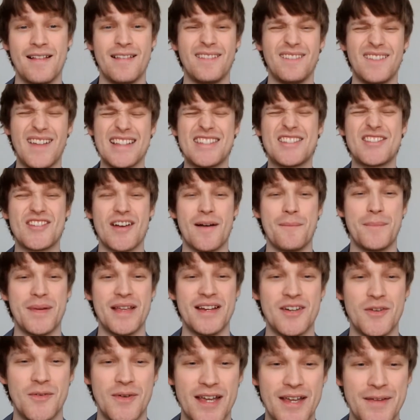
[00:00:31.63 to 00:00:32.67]
Let's jump
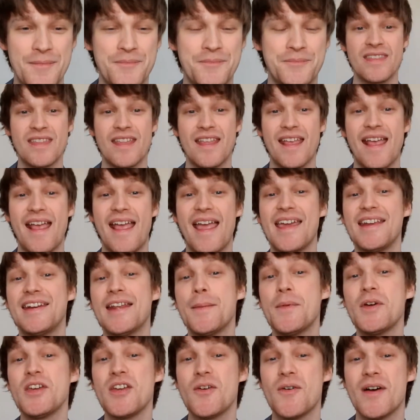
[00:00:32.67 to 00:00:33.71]
into it.
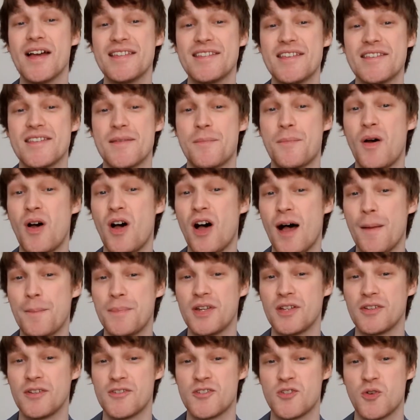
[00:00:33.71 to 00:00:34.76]
AWS is a
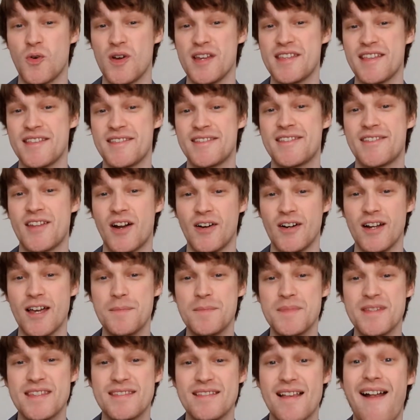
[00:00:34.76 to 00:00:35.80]
popular choice at
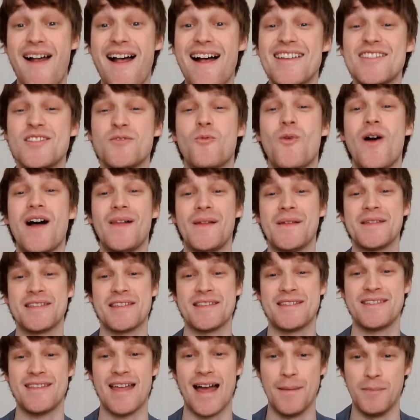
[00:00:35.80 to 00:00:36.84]
startups as well as
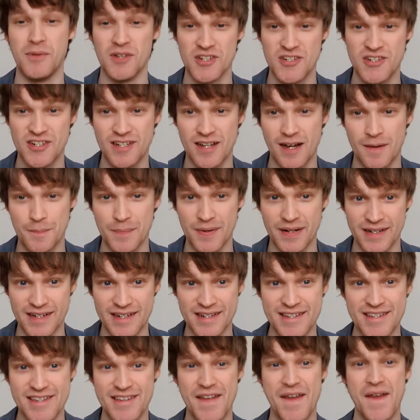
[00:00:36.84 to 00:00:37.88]
established
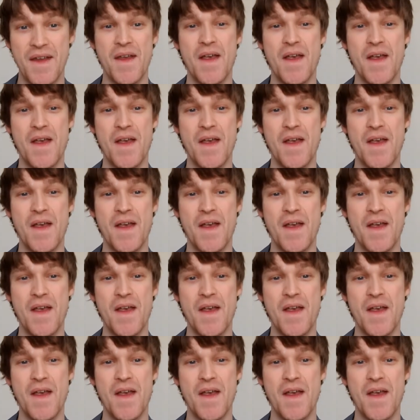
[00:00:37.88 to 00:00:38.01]
companies.